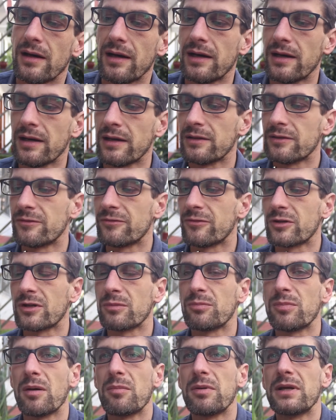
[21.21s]
And for
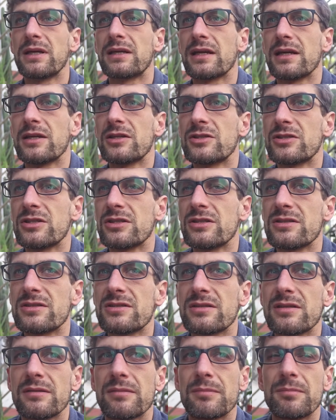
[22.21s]
the
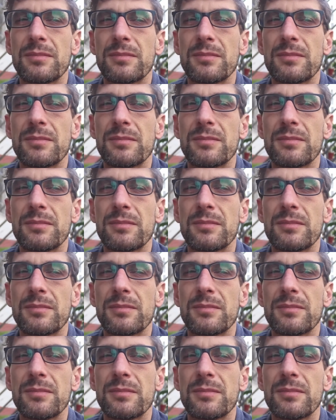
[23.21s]
publications,